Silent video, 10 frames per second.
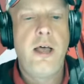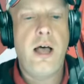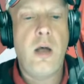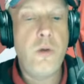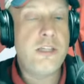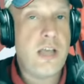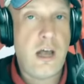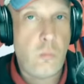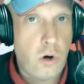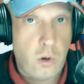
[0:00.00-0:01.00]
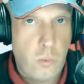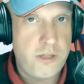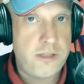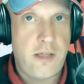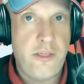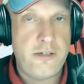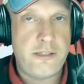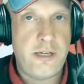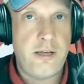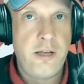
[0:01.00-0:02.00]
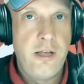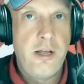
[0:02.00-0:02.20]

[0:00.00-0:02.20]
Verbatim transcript: Uh, we saw it work. We saw that uh,